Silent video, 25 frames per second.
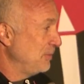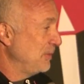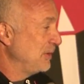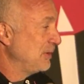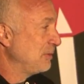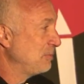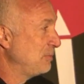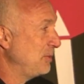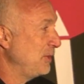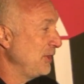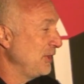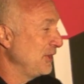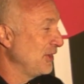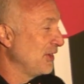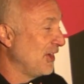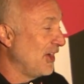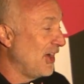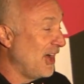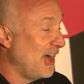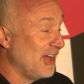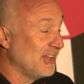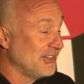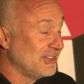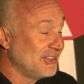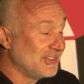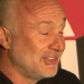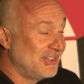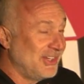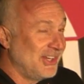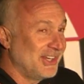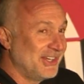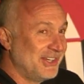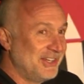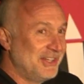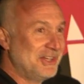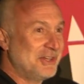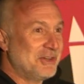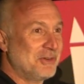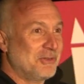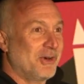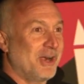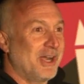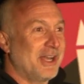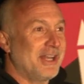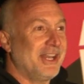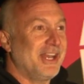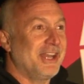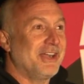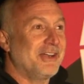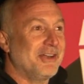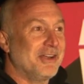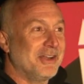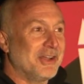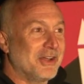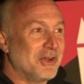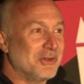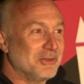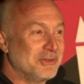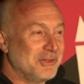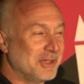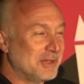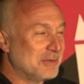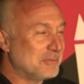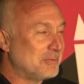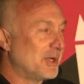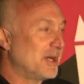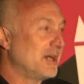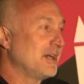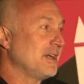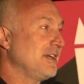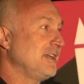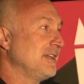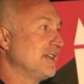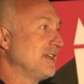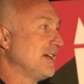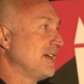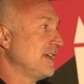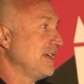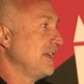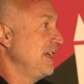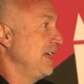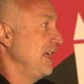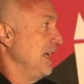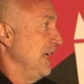was a pretty good haul, just right there in the hotel parking lot.